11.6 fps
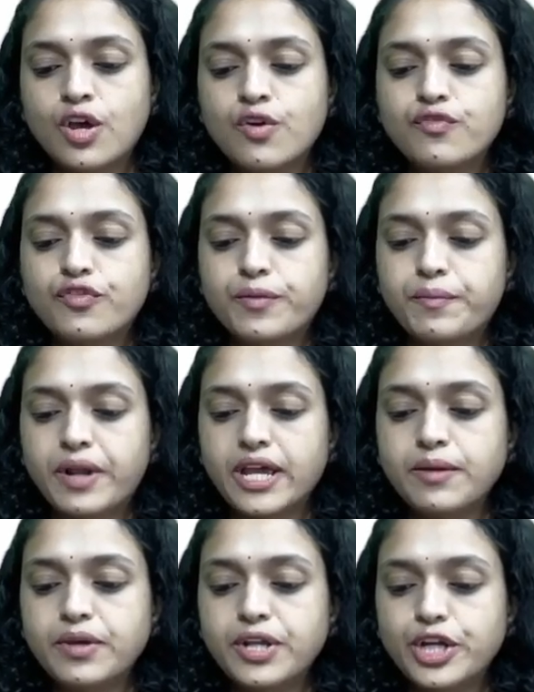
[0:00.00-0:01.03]
for
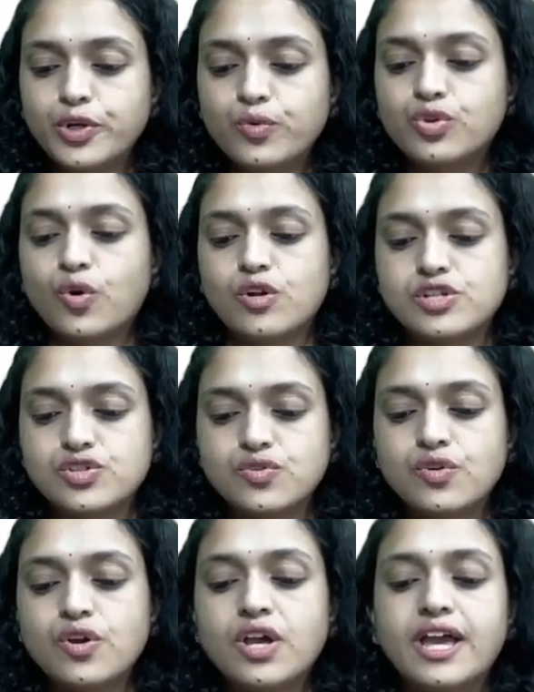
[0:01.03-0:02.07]
primary tooth
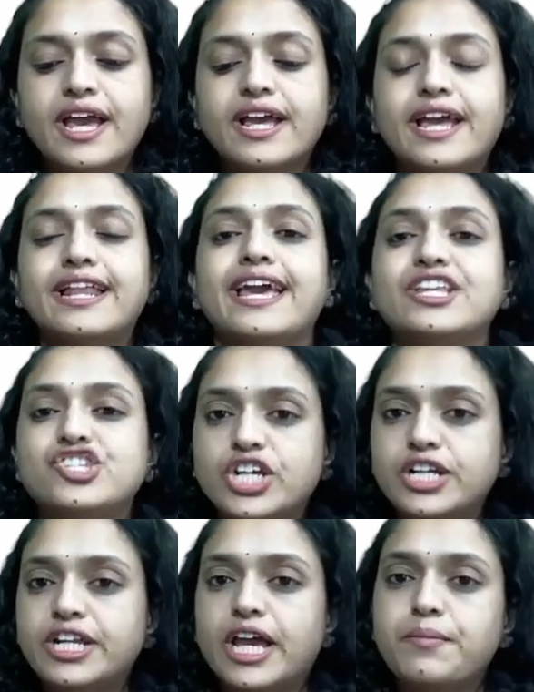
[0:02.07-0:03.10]
also, the etching time